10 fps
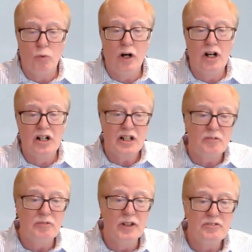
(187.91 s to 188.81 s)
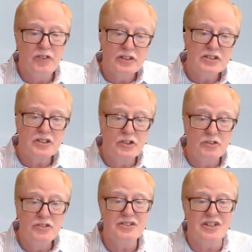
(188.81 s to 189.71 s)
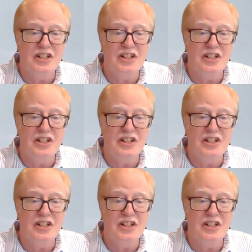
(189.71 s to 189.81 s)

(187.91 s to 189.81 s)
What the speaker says: A couple of our students